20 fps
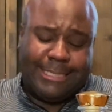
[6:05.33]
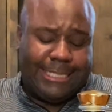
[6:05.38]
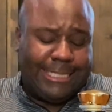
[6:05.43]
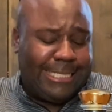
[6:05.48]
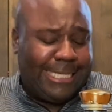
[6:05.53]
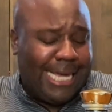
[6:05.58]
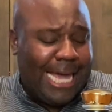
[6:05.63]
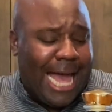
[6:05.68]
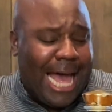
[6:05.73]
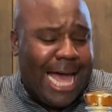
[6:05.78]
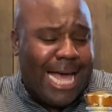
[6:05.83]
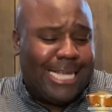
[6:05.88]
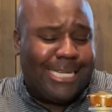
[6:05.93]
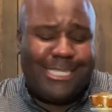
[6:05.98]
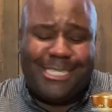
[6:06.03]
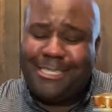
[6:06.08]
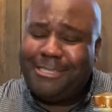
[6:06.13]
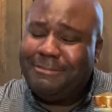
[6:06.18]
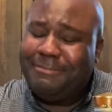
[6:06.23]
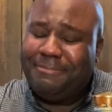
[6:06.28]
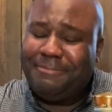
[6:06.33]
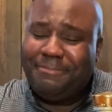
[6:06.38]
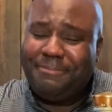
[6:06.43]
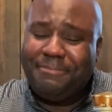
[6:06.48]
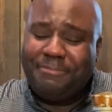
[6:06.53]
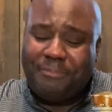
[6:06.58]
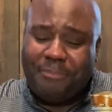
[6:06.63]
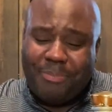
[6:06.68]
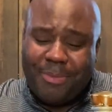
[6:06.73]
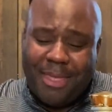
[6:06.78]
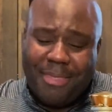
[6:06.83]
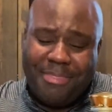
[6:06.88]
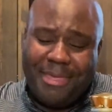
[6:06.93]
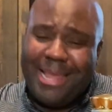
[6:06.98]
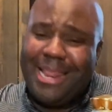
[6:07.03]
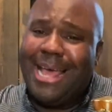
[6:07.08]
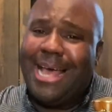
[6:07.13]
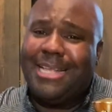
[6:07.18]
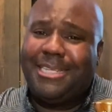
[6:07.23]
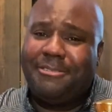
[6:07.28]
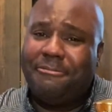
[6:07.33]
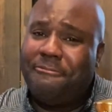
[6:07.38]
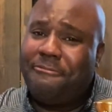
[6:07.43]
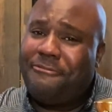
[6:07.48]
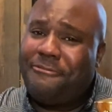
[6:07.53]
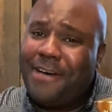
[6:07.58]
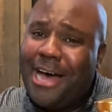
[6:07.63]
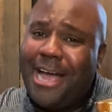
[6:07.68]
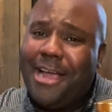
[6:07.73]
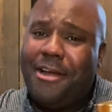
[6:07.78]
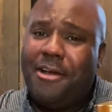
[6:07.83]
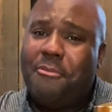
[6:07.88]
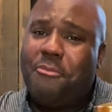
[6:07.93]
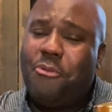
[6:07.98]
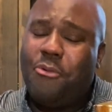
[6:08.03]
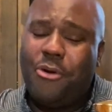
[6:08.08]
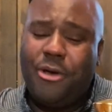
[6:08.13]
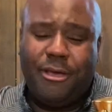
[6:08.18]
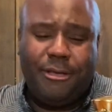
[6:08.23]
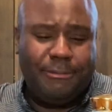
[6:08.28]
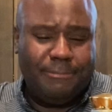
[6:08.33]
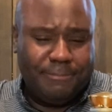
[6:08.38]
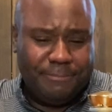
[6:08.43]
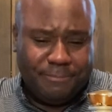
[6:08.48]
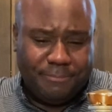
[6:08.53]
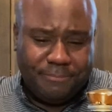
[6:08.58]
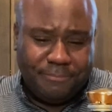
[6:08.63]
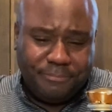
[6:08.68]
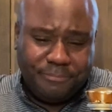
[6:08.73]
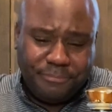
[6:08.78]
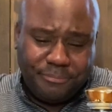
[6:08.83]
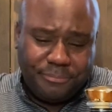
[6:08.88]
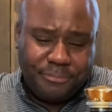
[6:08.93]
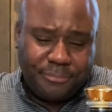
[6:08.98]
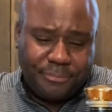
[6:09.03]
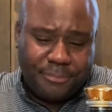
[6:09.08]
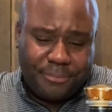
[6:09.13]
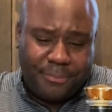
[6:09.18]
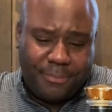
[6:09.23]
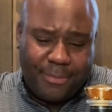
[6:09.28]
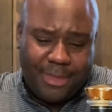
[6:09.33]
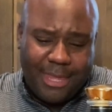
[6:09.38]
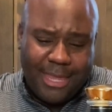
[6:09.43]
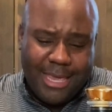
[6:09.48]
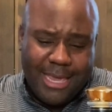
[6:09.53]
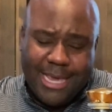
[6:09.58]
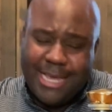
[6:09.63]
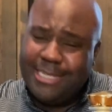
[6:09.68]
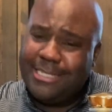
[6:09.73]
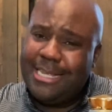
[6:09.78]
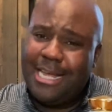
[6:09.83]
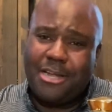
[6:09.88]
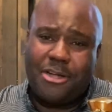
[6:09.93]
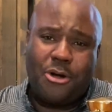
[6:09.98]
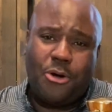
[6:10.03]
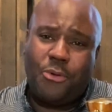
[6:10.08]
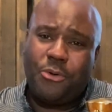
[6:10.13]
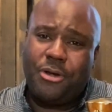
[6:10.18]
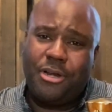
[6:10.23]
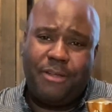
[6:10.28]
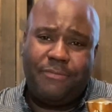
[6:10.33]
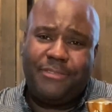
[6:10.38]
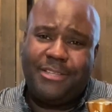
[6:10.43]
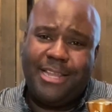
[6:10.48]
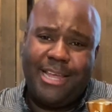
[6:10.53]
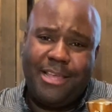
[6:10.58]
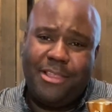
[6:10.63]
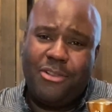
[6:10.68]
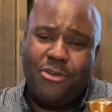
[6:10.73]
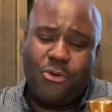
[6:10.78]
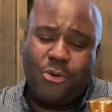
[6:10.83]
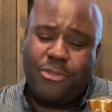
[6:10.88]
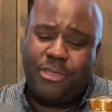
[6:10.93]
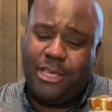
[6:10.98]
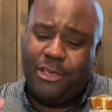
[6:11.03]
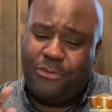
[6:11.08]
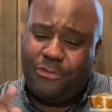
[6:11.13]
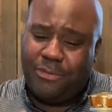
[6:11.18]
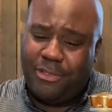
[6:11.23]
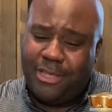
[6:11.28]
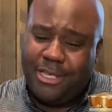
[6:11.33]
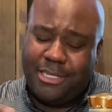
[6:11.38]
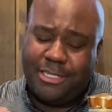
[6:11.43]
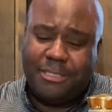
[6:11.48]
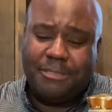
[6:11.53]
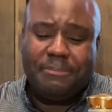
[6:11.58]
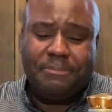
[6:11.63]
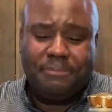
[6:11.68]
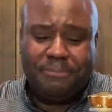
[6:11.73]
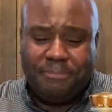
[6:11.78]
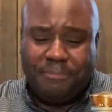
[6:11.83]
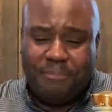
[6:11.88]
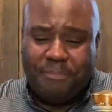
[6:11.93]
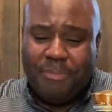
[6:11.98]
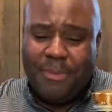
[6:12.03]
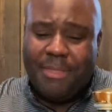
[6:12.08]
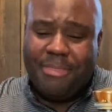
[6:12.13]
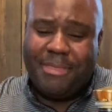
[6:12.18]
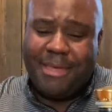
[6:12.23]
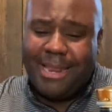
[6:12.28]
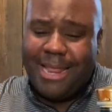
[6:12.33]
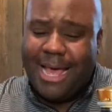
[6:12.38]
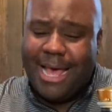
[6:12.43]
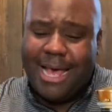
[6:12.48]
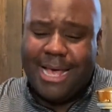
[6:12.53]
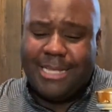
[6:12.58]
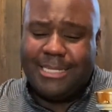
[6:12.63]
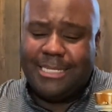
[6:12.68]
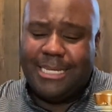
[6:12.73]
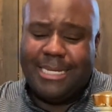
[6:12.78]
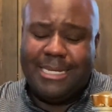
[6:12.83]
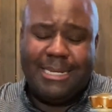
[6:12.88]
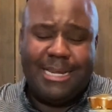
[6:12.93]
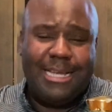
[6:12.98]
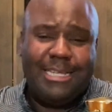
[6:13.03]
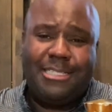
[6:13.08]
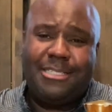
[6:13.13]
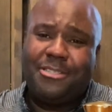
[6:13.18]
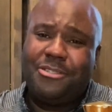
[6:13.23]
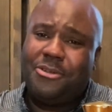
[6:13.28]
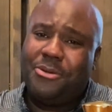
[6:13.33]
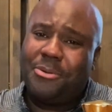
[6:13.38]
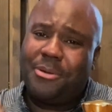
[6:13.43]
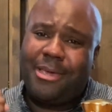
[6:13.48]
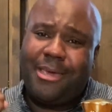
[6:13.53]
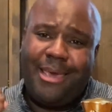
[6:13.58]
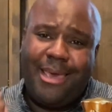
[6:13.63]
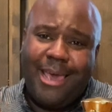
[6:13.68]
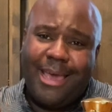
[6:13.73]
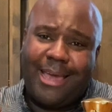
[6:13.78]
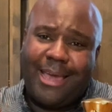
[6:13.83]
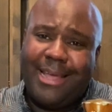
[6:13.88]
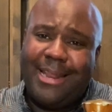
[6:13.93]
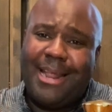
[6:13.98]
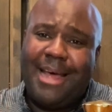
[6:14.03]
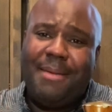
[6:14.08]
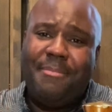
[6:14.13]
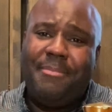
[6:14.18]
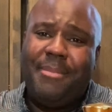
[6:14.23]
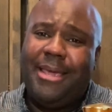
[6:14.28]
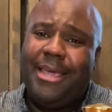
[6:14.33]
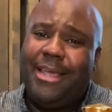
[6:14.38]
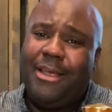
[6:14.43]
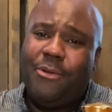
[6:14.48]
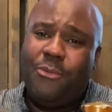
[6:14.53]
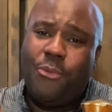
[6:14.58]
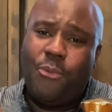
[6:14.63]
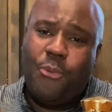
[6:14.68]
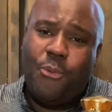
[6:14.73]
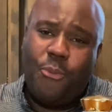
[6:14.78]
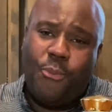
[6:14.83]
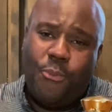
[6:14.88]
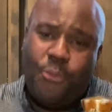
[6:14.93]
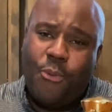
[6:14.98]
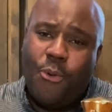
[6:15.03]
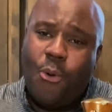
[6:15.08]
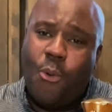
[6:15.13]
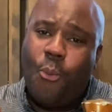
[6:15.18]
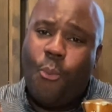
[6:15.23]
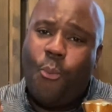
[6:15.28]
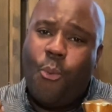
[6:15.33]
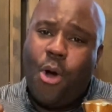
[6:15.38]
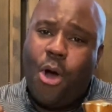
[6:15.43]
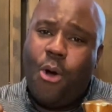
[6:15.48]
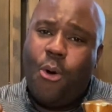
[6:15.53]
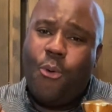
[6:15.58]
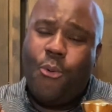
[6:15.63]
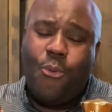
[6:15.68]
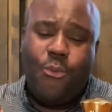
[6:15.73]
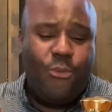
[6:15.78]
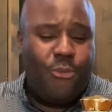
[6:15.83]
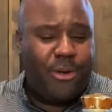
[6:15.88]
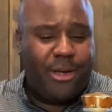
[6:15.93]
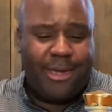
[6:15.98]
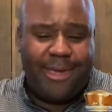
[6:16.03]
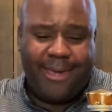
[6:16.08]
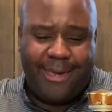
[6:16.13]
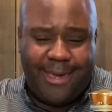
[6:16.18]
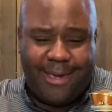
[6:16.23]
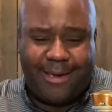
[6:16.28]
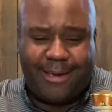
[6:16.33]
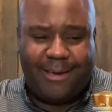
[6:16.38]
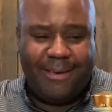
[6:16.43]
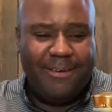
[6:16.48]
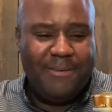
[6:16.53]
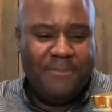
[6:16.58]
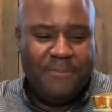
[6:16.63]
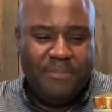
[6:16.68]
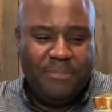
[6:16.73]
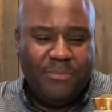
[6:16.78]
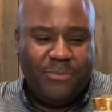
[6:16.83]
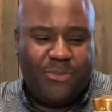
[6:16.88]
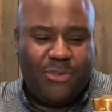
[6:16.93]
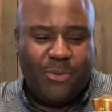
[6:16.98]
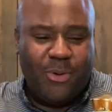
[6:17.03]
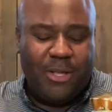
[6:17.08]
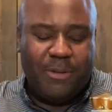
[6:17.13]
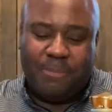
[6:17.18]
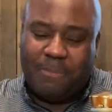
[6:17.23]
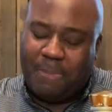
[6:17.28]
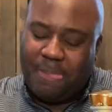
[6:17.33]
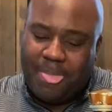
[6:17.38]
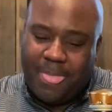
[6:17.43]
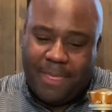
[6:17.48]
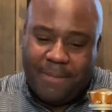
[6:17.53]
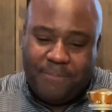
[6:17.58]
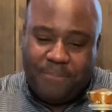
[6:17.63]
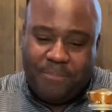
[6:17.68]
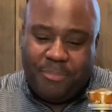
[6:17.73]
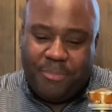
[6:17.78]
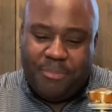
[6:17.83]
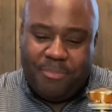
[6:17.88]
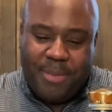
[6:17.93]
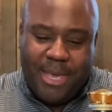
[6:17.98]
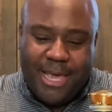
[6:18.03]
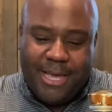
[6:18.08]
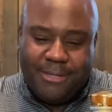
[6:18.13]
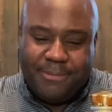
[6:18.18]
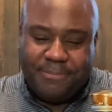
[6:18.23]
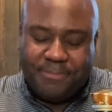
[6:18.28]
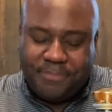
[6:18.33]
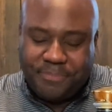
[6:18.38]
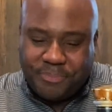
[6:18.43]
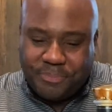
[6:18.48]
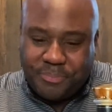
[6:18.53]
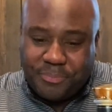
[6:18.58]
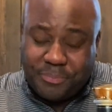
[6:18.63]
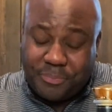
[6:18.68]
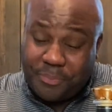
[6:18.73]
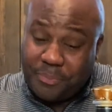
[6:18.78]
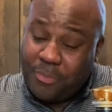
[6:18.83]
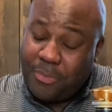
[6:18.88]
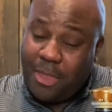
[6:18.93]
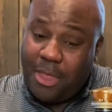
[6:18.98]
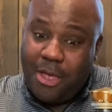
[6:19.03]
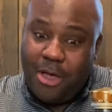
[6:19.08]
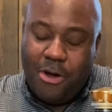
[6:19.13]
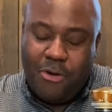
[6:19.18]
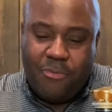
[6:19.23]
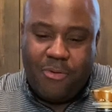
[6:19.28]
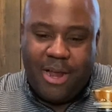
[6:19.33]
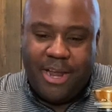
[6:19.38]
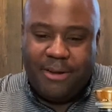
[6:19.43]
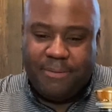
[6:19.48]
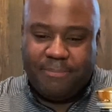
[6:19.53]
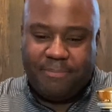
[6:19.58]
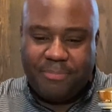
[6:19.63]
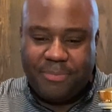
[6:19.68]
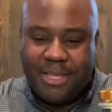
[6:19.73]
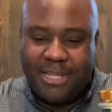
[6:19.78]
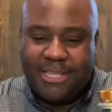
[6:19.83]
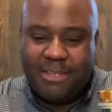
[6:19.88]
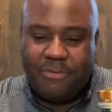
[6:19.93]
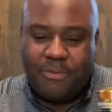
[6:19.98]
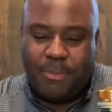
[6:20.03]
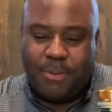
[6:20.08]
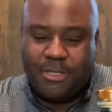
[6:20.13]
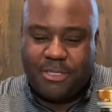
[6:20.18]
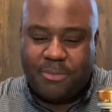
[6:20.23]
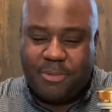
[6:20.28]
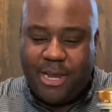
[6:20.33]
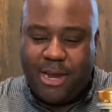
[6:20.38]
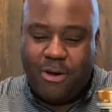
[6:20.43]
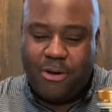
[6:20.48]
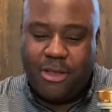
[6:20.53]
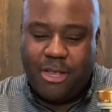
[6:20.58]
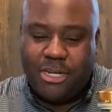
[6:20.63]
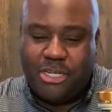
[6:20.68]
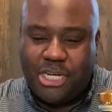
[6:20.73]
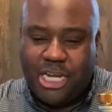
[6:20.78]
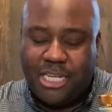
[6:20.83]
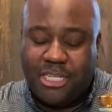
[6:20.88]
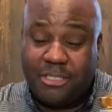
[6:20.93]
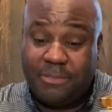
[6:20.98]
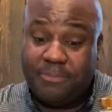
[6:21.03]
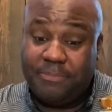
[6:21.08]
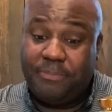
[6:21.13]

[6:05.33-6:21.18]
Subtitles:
Gosh. That has some fire, boy. It's not cold enough today in the Northeast for this. That has a nice little kick, and I mean, whoo, kick to it. Man, all right, that definitely puts some hair on your chest.